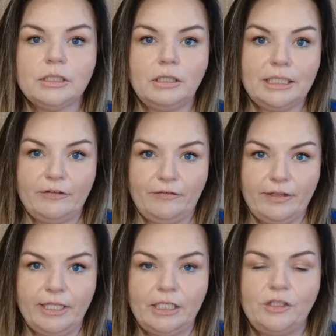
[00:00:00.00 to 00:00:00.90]
on the
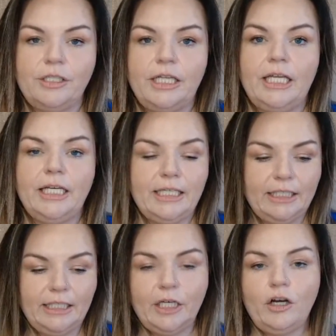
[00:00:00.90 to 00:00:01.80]
different things you need,
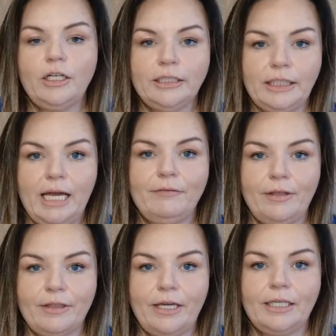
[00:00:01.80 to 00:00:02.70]
get on a live
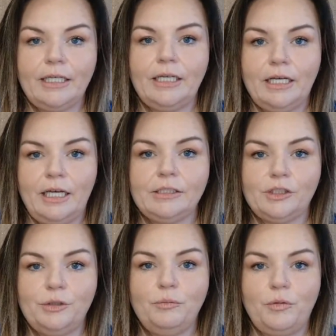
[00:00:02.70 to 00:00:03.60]
with a
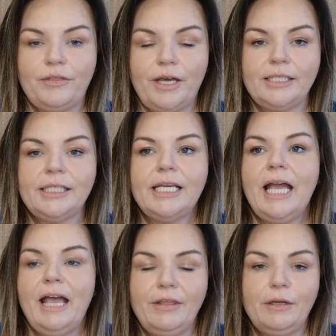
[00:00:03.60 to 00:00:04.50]
Zoom with us,
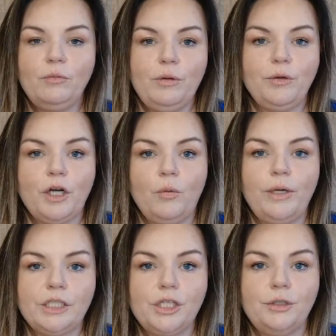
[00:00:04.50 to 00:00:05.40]
and then we were
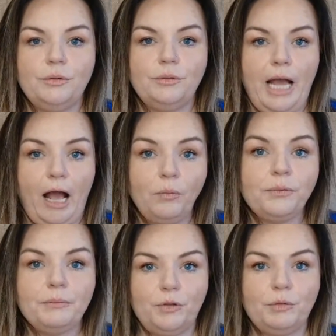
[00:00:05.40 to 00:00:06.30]
going to help
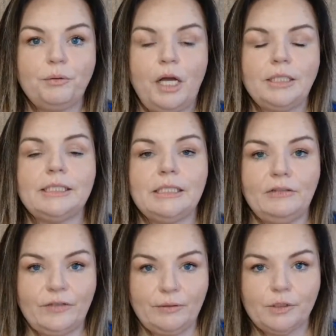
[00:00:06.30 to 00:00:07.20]
them through the process. And
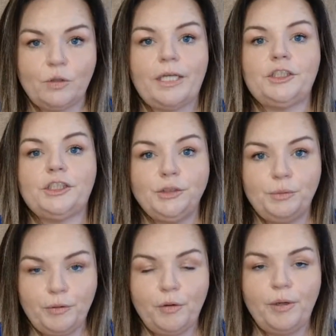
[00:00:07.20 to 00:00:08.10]
if there was questions, we
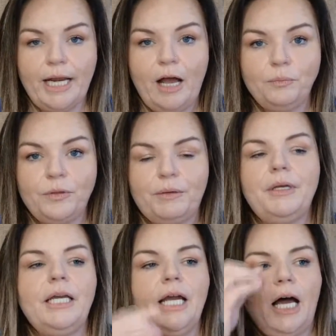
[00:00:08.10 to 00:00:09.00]
were going to help them.
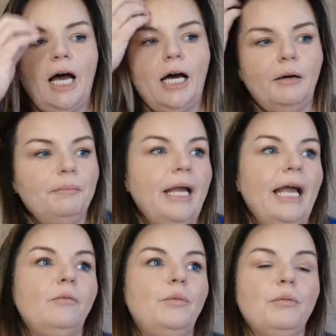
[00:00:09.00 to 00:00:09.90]

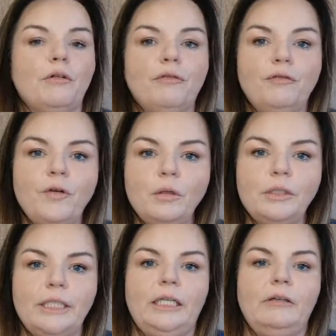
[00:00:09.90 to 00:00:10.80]
And we were
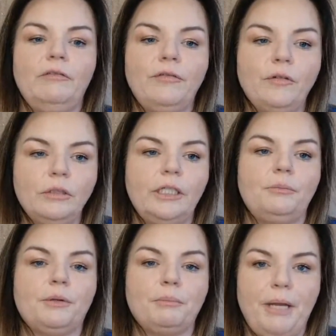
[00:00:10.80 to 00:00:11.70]
fully
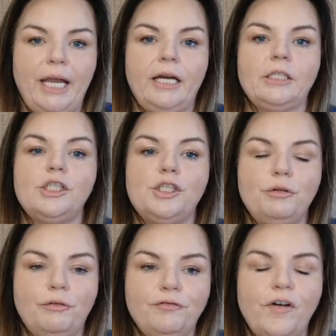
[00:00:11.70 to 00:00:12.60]
prepared
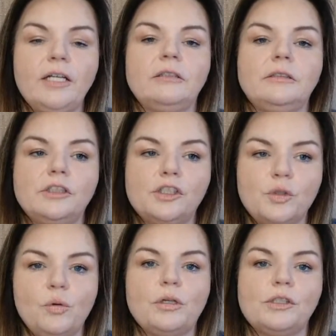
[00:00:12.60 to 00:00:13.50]
to funnel
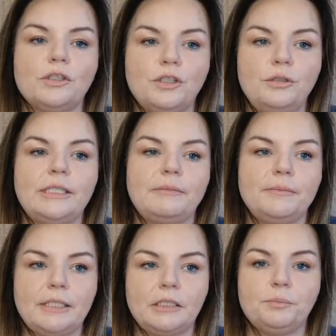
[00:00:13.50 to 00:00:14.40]
stores to
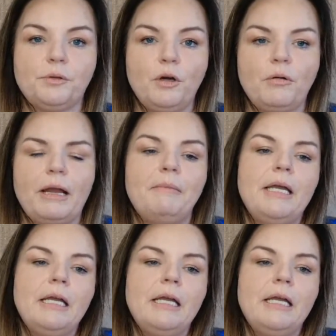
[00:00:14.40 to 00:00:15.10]
Samsung's program.